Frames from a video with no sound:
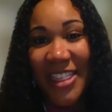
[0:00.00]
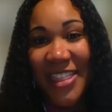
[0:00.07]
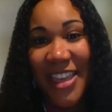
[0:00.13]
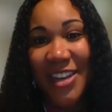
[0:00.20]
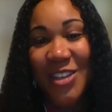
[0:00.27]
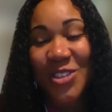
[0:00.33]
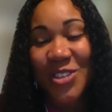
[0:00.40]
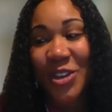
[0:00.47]
They
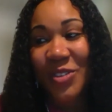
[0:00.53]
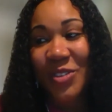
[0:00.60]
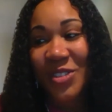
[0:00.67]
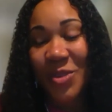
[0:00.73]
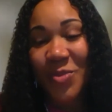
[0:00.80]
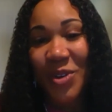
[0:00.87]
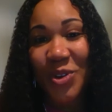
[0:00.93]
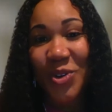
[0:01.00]
deserve
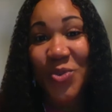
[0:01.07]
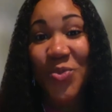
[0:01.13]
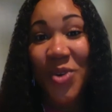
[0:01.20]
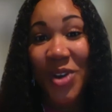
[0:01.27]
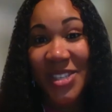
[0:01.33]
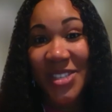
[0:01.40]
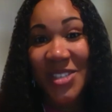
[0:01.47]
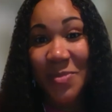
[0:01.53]
someone who
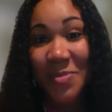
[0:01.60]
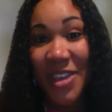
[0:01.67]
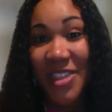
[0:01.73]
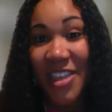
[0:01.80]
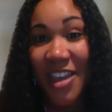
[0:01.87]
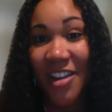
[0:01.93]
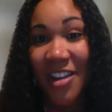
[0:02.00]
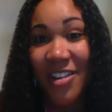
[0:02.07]
wants to be
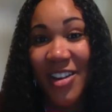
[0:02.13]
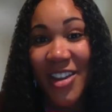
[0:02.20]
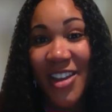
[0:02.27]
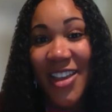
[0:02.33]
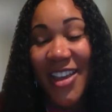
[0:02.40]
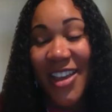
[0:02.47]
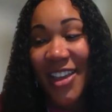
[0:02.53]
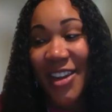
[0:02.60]
there
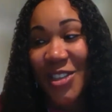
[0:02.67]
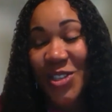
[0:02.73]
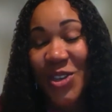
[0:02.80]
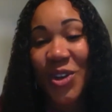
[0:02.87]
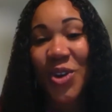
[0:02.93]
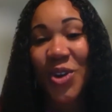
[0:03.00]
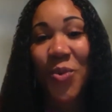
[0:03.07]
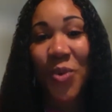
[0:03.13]
and is
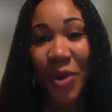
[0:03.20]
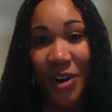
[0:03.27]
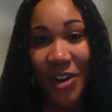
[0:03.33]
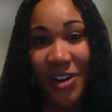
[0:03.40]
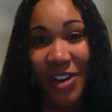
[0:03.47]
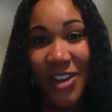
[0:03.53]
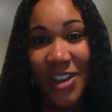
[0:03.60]
going to work